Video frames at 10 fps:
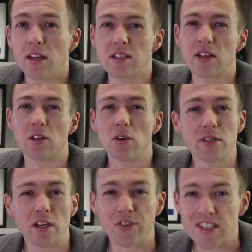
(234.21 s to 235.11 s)
Things like low
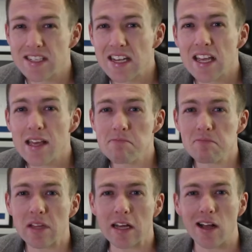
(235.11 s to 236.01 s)

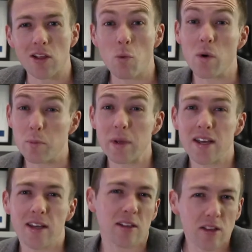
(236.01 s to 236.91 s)
self-esteem, low
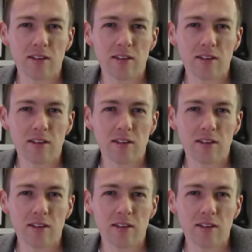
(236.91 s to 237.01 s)
well-being,